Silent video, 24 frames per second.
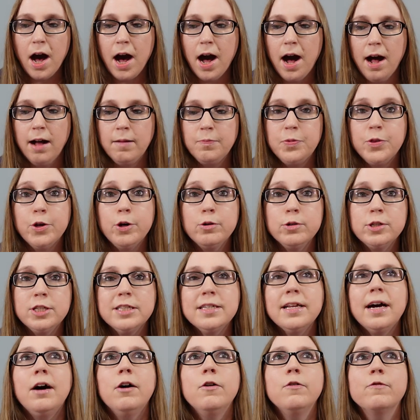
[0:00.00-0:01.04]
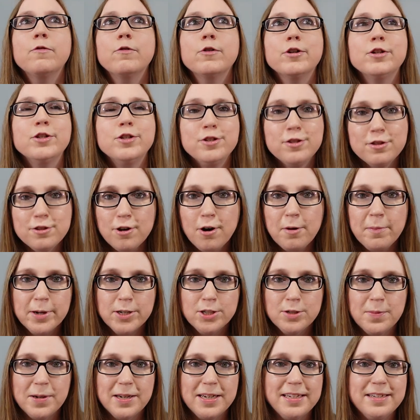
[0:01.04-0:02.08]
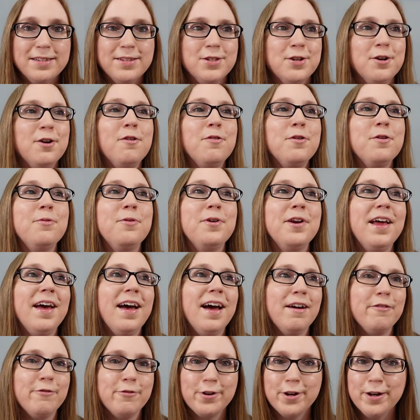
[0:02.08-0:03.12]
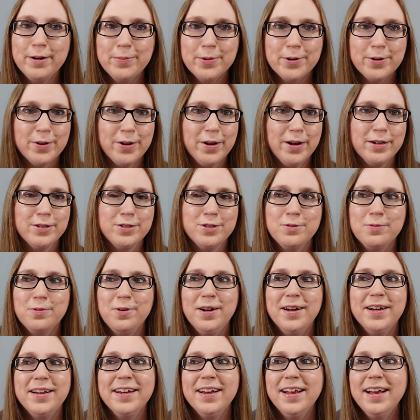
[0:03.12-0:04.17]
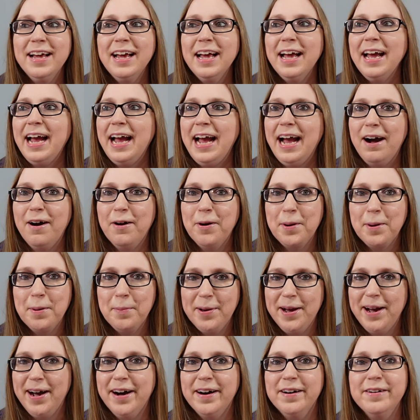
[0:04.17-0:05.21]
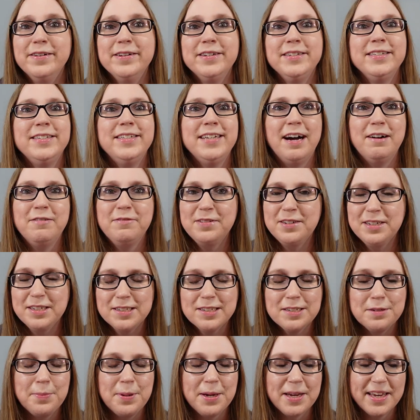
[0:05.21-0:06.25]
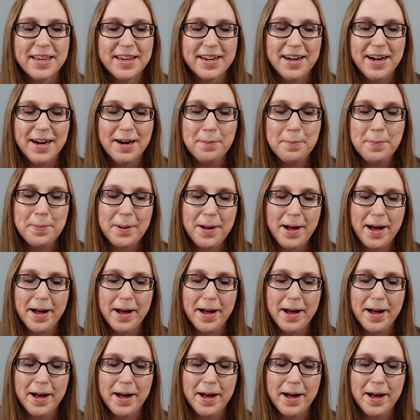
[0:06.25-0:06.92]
Um, those sell for so much money. So if you would ever come across one out and about, definitely pick it up.